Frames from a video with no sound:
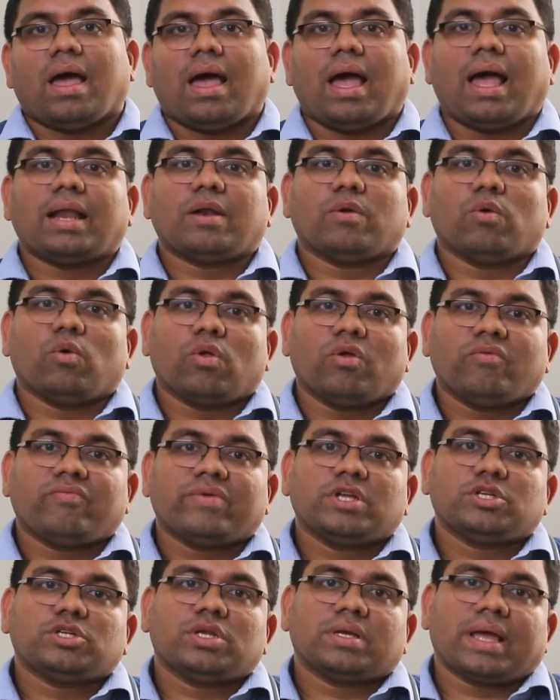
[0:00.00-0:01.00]
and
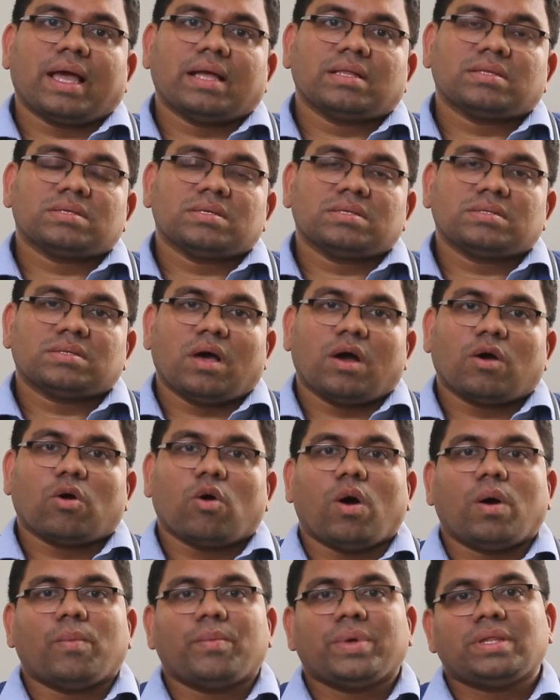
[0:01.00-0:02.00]
oropharyngeal cancers are
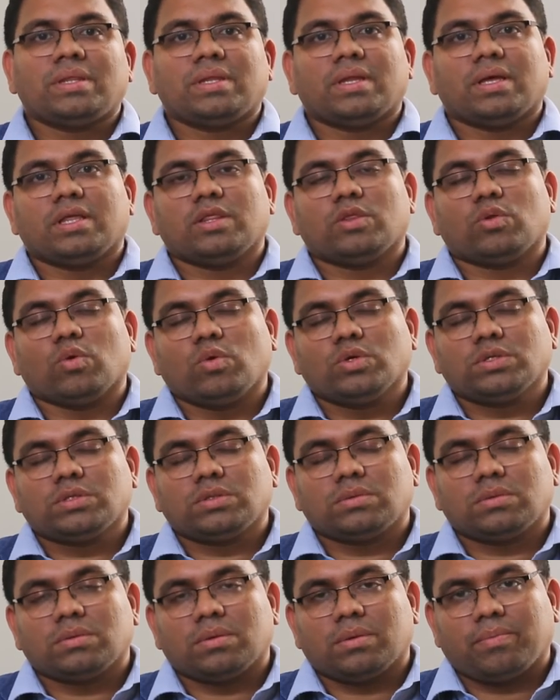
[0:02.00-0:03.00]
common in
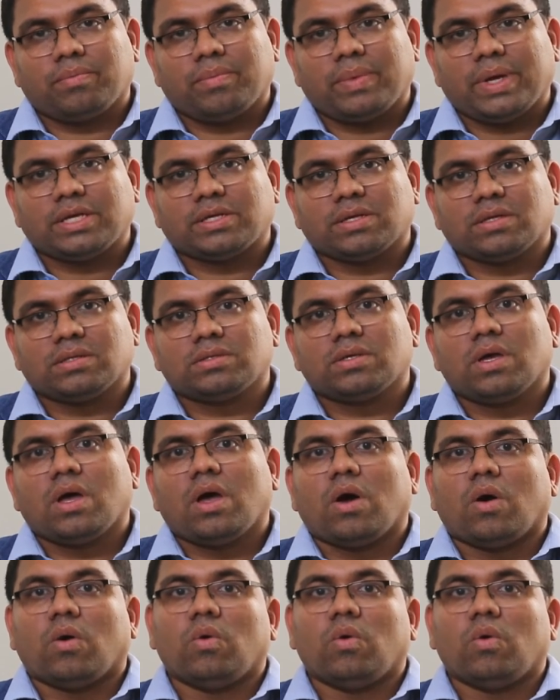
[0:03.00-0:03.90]
those patients